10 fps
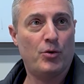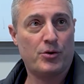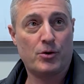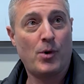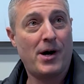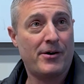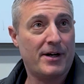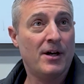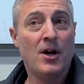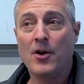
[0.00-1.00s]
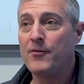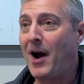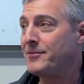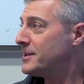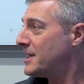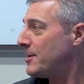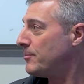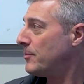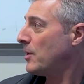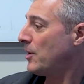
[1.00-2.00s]
They're acquiring 5 to
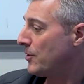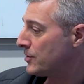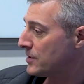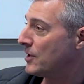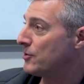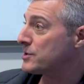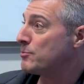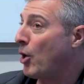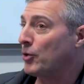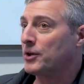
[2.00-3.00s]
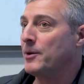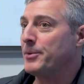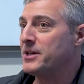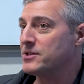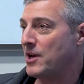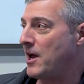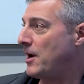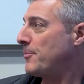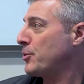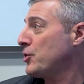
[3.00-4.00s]
10, smaller companies
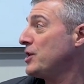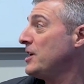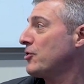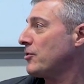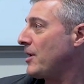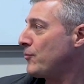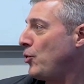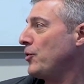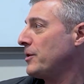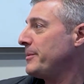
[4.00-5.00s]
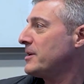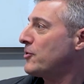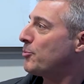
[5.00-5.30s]
per year and rolling them into their